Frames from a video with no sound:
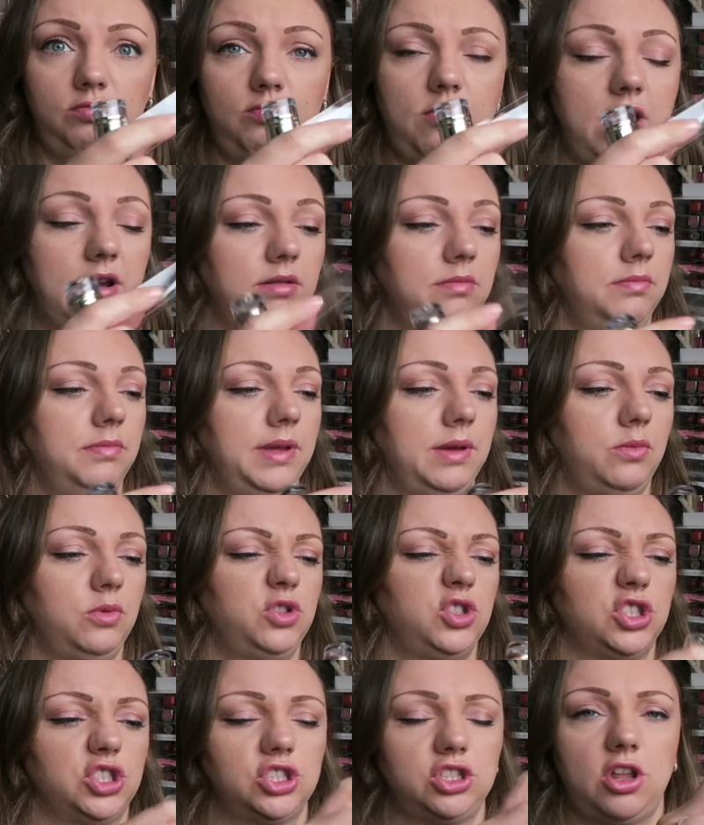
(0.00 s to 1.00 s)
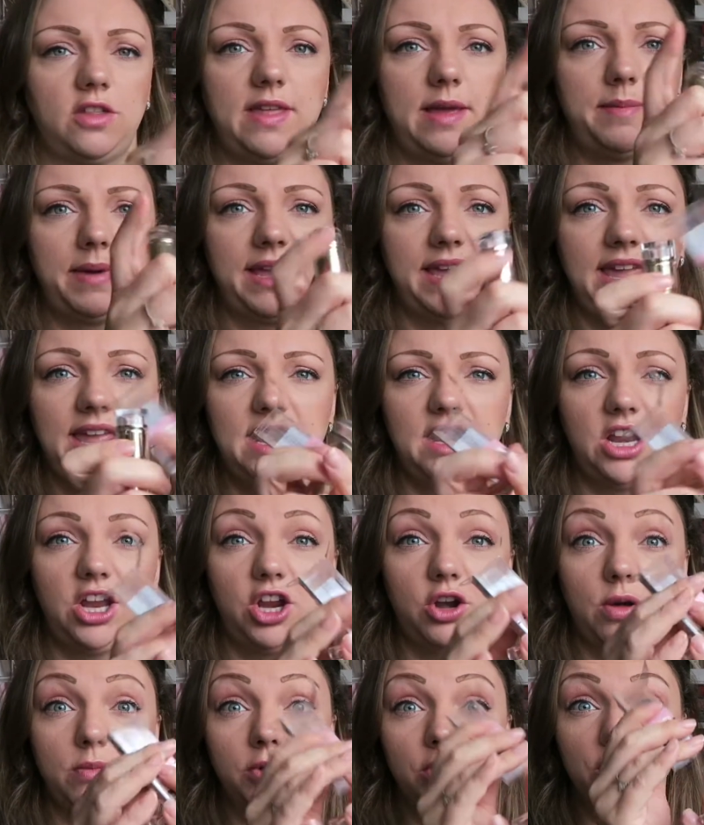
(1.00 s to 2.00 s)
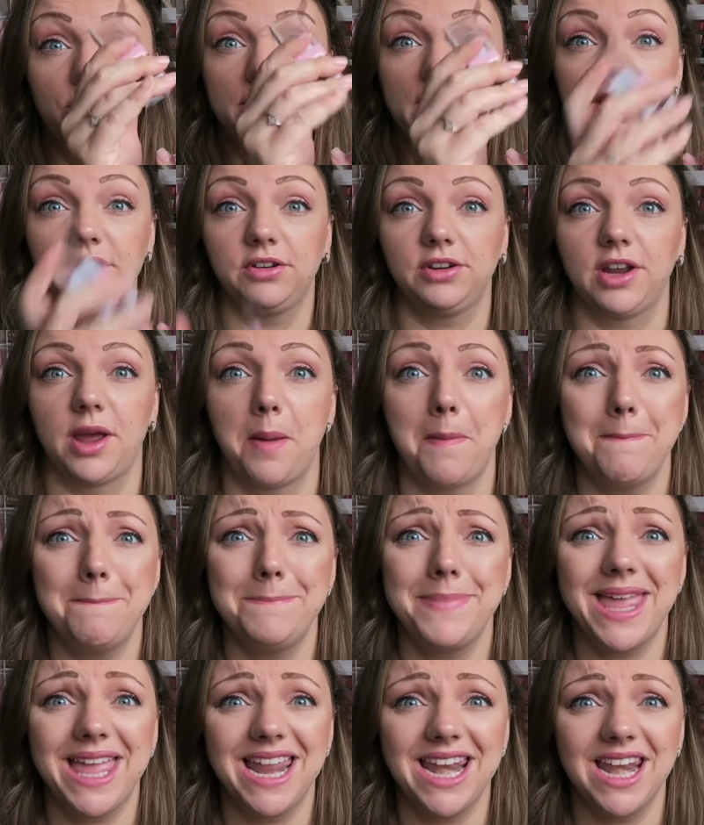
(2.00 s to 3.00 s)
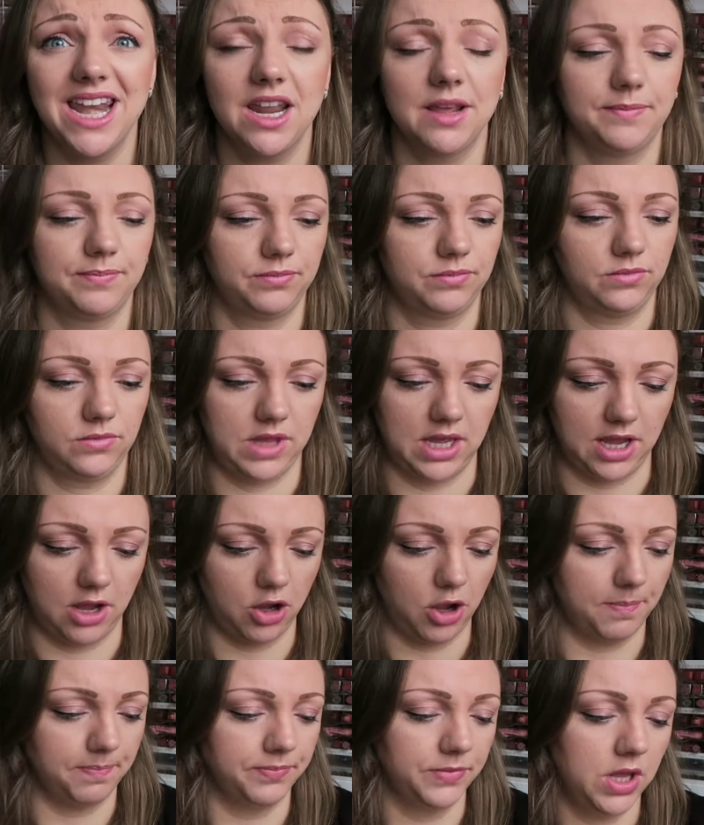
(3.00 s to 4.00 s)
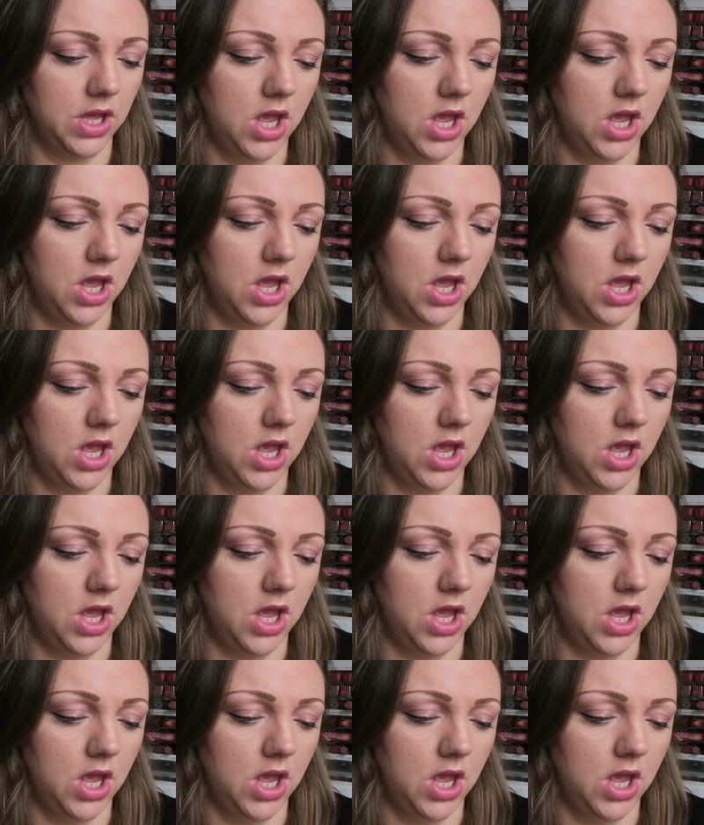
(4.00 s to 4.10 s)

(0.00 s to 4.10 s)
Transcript: random bit, we'll just slot that back in. And you know what I'm going to do with that, don't you? Bib! There you go, gone.